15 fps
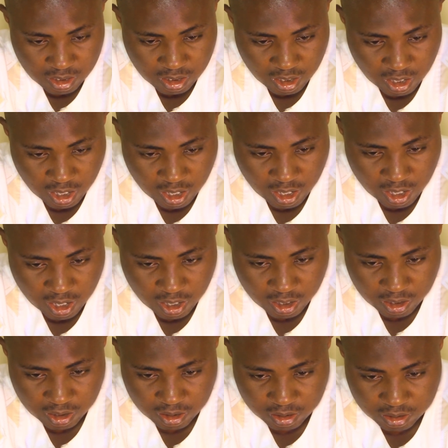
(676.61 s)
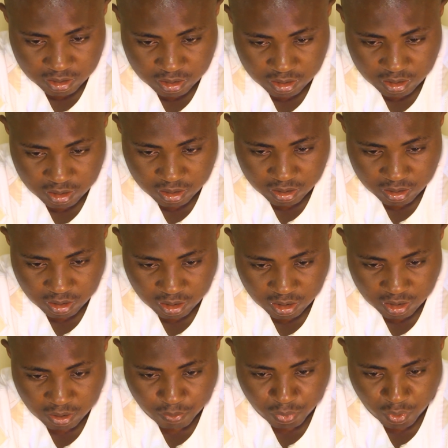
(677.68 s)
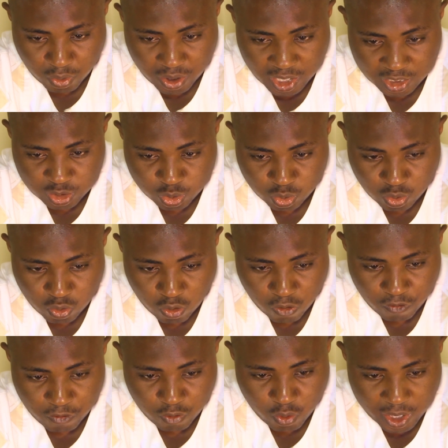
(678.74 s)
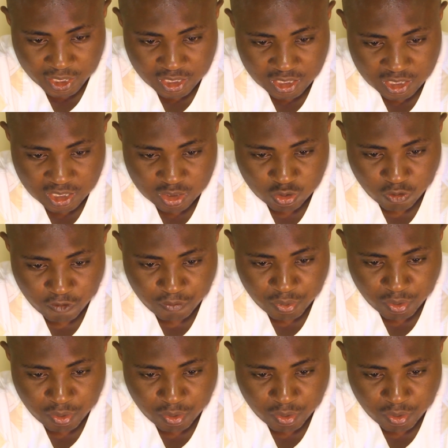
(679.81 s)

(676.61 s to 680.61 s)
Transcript: and the production of a wide range of